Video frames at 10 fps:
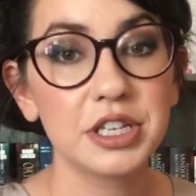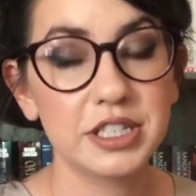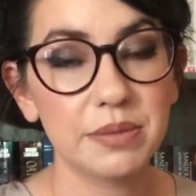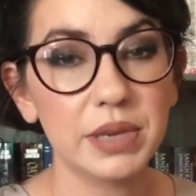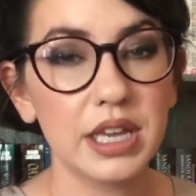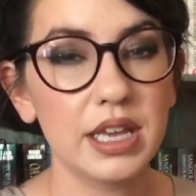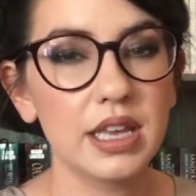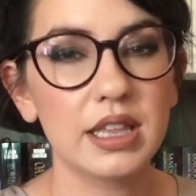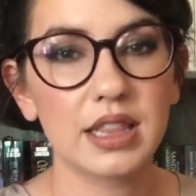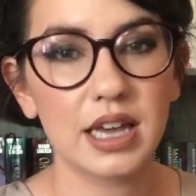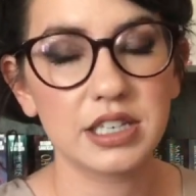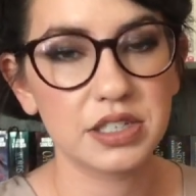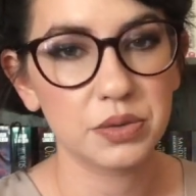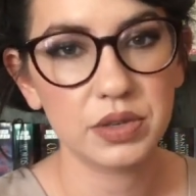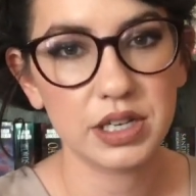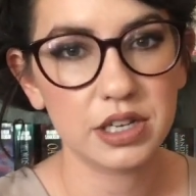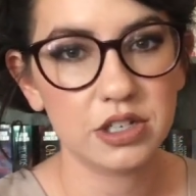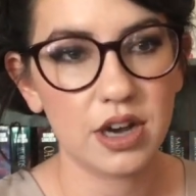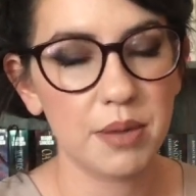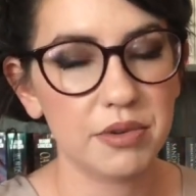to me that does a really good
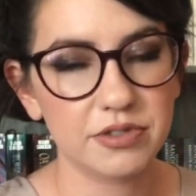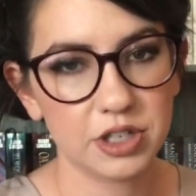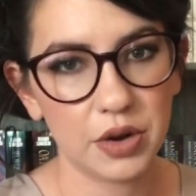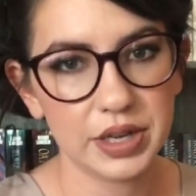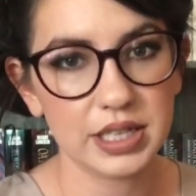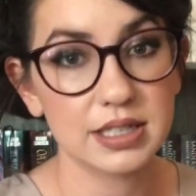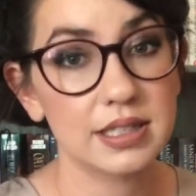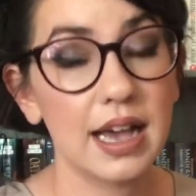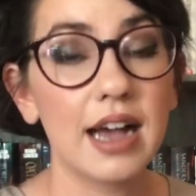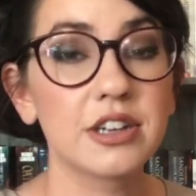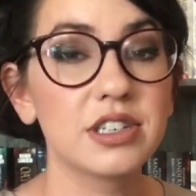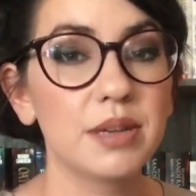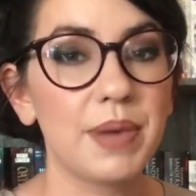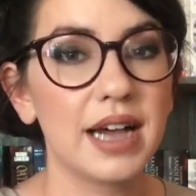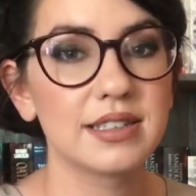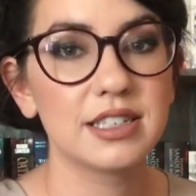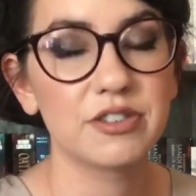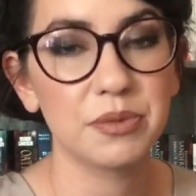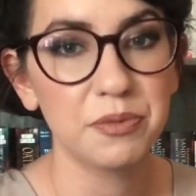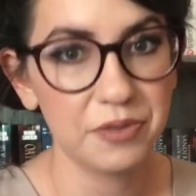job of showing this is actually a passage
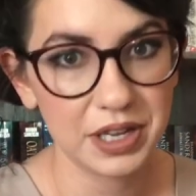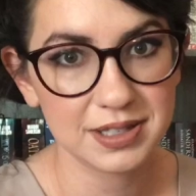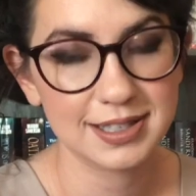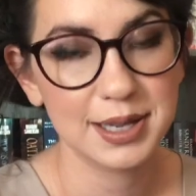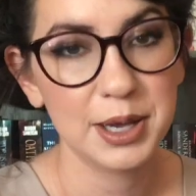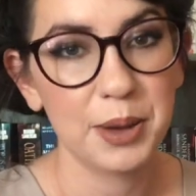from Vin's